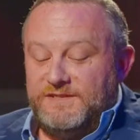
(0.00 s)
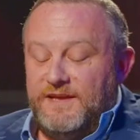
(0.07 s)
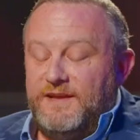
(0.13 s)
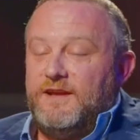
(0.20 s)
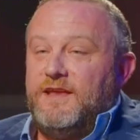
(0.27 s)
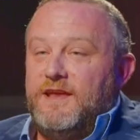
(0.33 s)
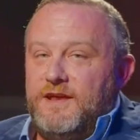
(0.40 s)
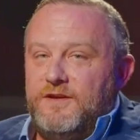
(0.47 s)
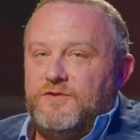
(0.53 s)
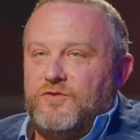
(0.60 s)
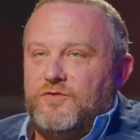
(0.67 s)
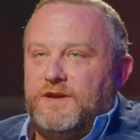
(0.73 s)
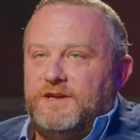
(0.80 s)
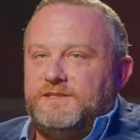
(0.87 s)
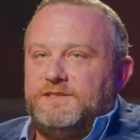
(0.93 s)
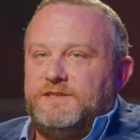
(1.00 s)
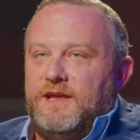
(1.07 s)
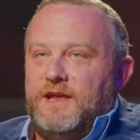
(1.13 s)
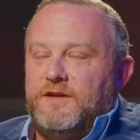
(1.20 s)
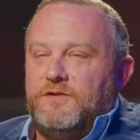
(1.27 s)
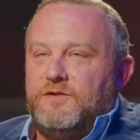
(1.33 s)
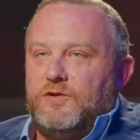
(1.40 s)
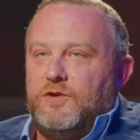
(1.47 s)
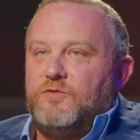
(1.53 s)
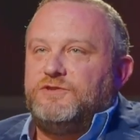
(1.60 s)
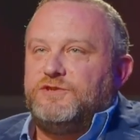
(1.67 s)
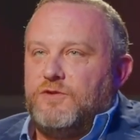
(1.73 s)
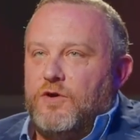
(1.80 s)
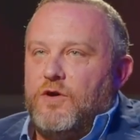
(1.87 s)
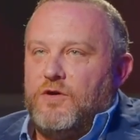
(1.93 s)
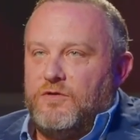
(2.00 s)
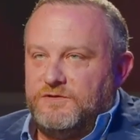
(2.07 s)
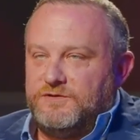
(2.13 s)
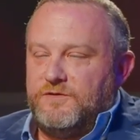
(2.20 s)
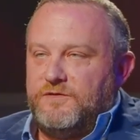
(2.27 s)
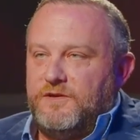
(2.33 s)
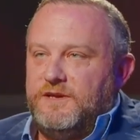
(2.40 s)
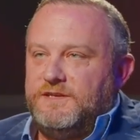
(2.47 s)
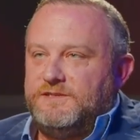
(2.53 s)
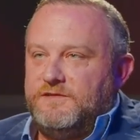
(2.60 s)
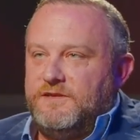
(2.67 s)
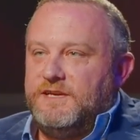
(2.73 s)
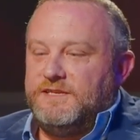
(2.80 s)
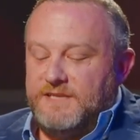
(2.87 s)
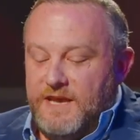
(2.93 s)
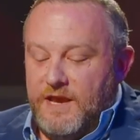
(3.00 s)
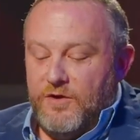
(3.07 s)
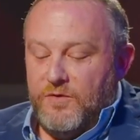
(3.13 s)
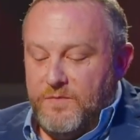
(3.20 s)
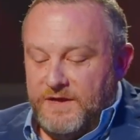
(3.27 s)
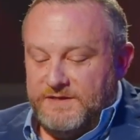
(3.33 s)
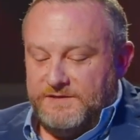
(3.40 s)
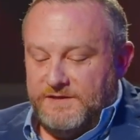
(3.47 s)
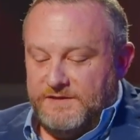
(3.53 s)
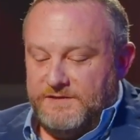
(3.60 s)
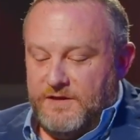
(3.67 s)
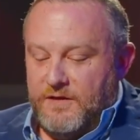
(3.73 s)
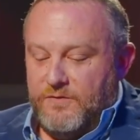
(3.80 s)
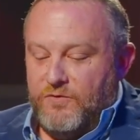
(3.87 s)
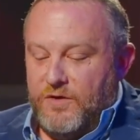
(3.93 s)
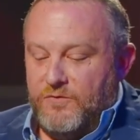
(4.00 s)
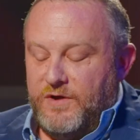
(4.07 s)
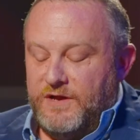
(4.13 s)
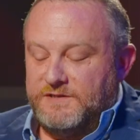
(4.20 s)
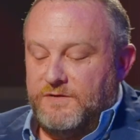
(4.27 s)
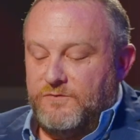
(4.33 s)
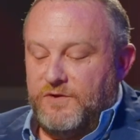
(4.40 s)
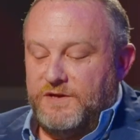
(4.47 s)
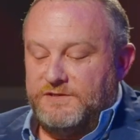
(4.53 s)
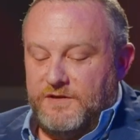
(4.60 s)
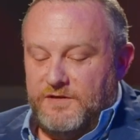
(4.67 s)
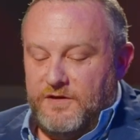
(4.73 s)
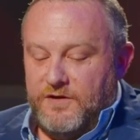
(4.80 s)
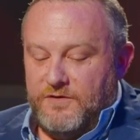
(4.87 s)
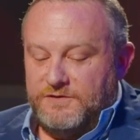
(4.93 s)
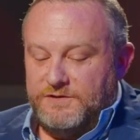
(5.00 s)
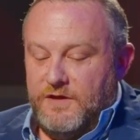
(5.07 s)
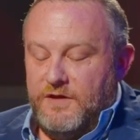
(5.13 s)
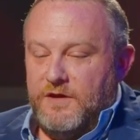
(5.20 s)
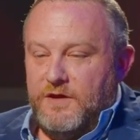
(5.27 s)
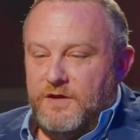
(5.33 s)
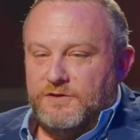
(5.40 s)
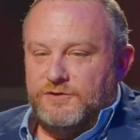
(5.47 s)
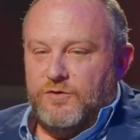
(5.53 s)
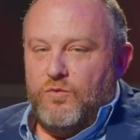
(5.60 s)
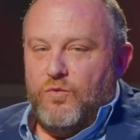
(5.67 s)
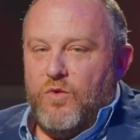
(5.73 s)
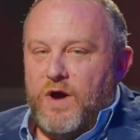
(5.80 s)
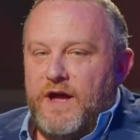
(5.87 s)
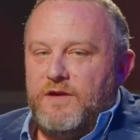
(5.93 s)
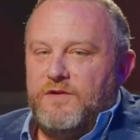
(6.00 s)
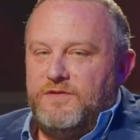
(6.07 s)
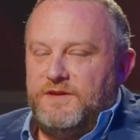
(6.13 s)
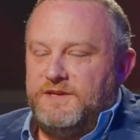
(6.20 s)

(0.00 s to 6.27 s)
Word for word: seen an increase in close calls or these these near misses on runways in recent years. So, why are